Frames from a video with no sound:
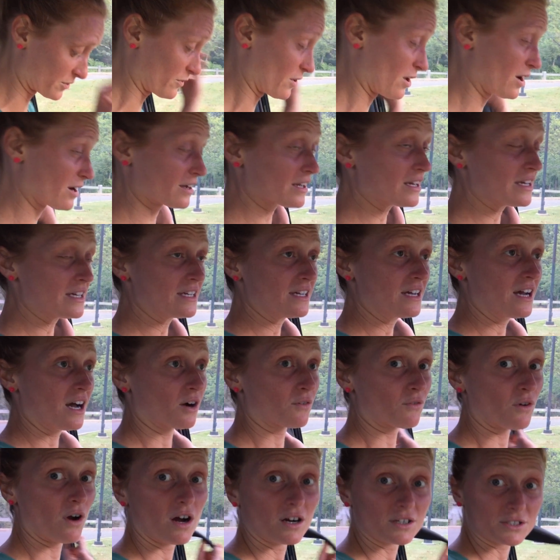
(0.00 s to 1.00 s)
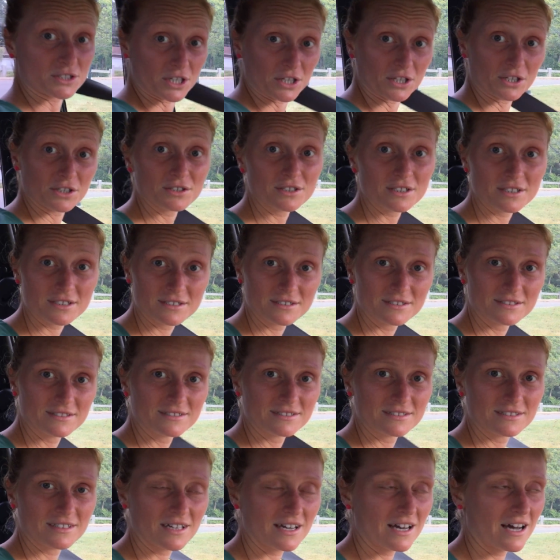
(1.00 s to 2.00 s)
wrong turn.
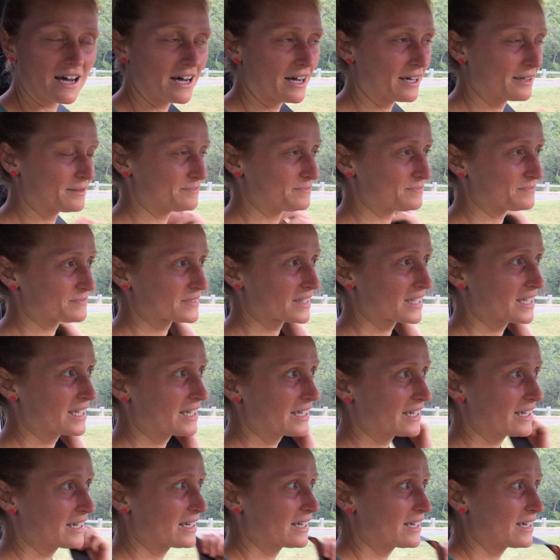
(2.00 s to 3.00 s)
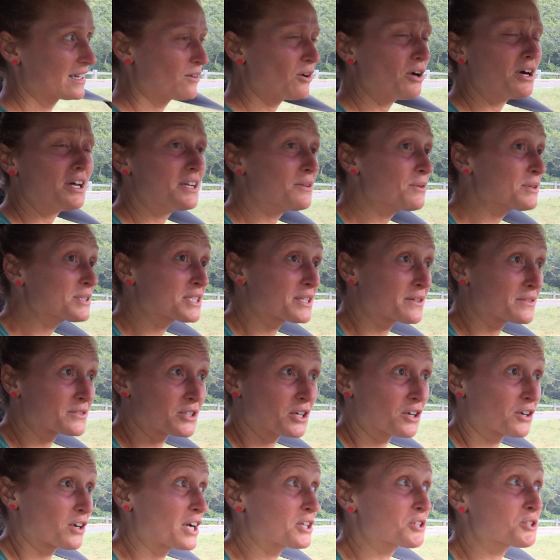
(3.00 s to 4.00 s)
Well, it wasn't even a
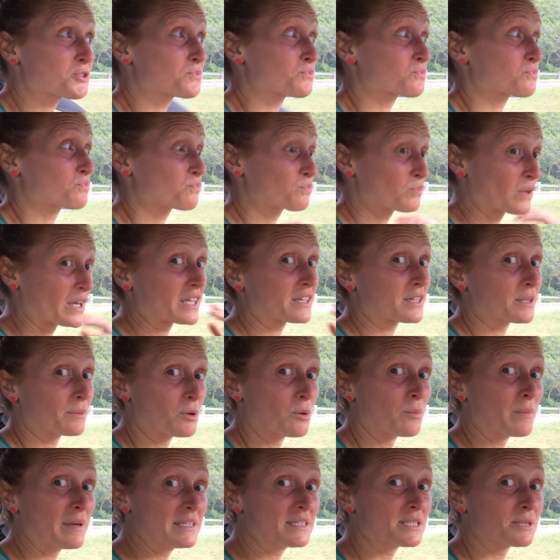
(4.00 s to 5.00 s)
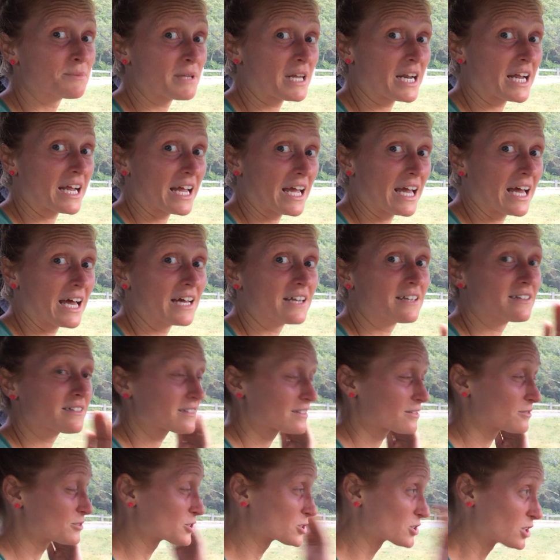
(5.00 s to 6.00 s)
turn. I just, like, the momentum that I
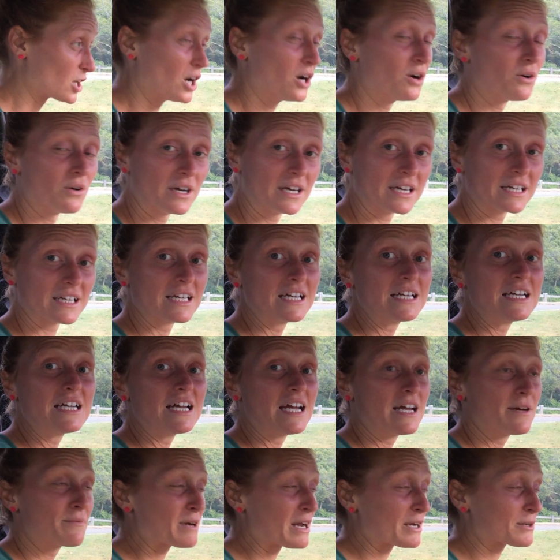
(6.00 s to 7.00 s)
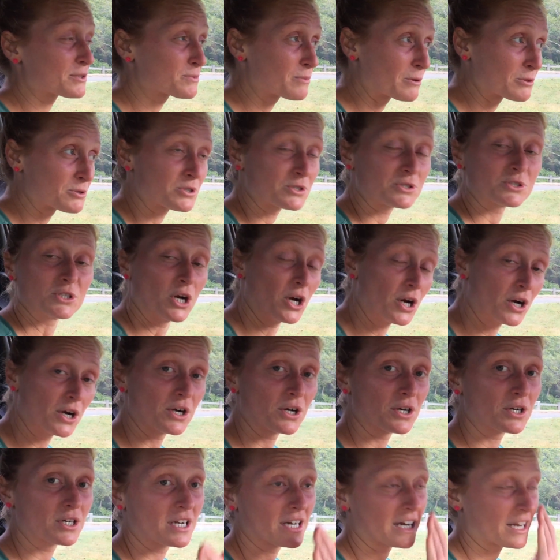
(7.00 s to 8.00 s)
had was going, but I was supposed to
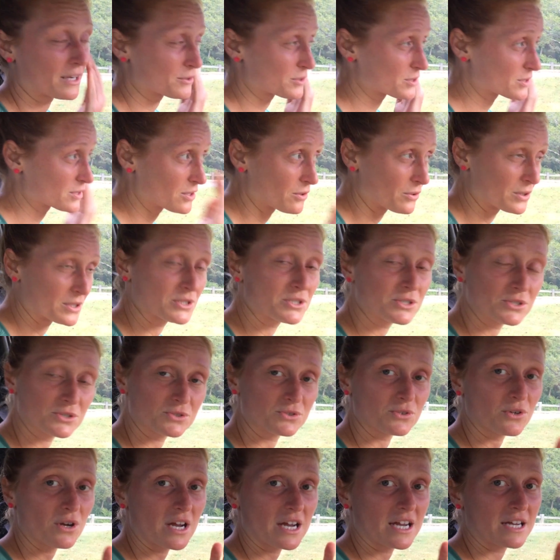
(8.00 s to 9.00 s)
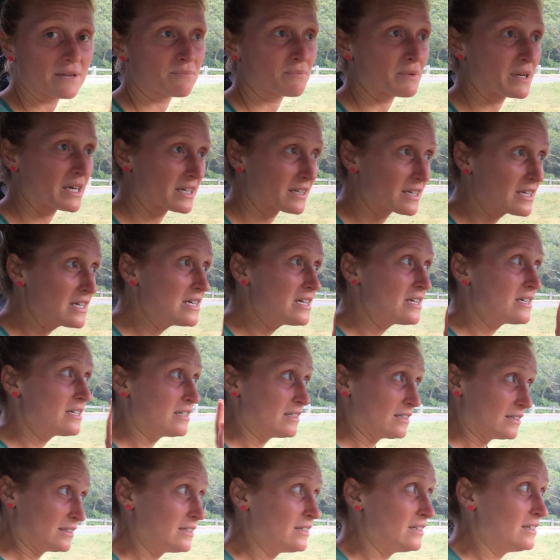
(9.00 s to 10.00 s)
turn and I was going straight, but
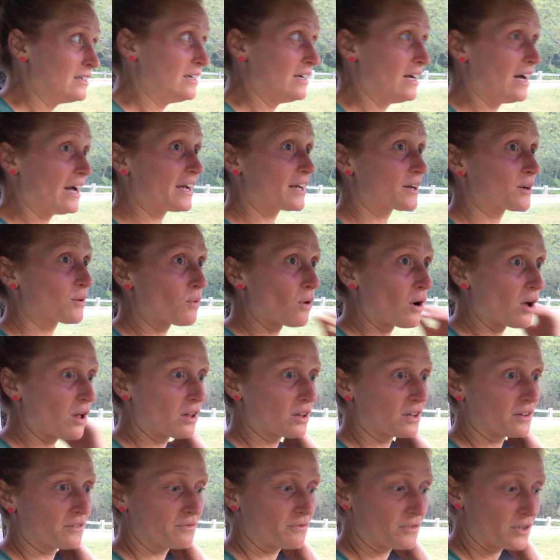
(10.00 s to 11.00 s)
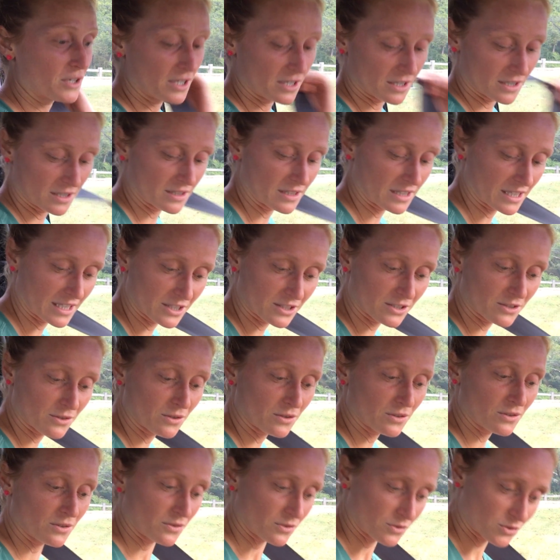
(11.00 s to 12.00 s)
I had a wall of, like,
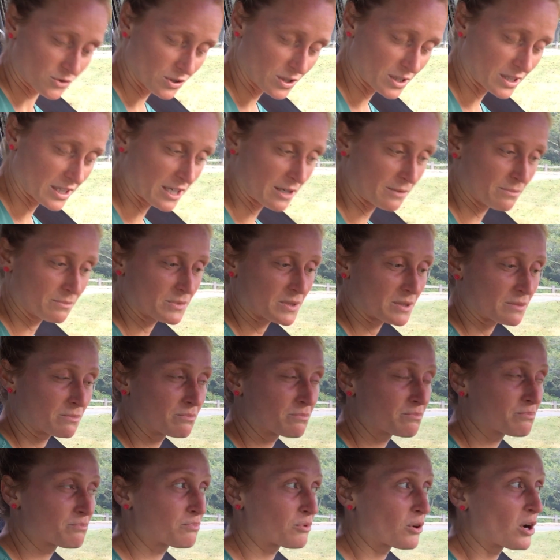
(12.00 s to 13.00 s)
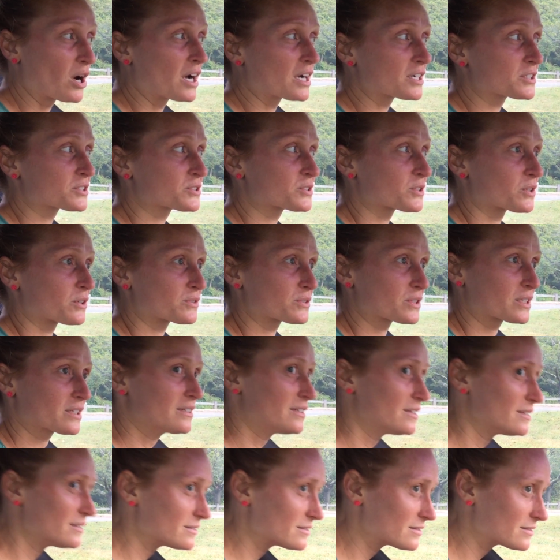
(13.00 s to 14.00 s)
tree limbs and brush, so I was like,
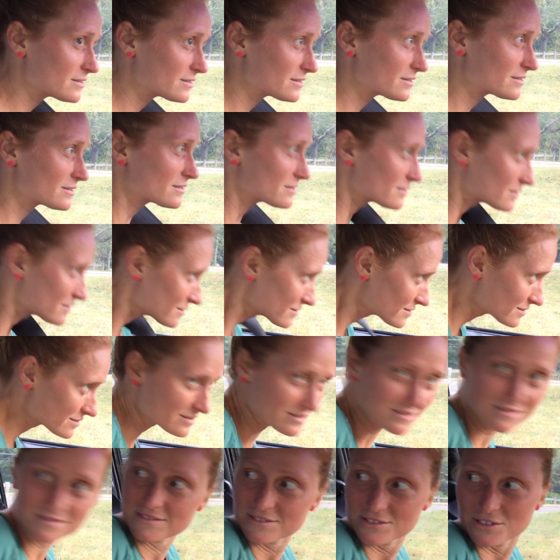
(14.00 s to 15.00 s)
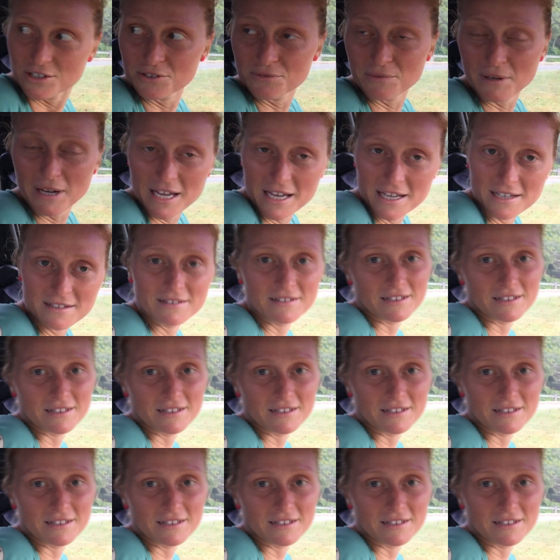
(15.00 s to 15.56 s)
oh, turn my head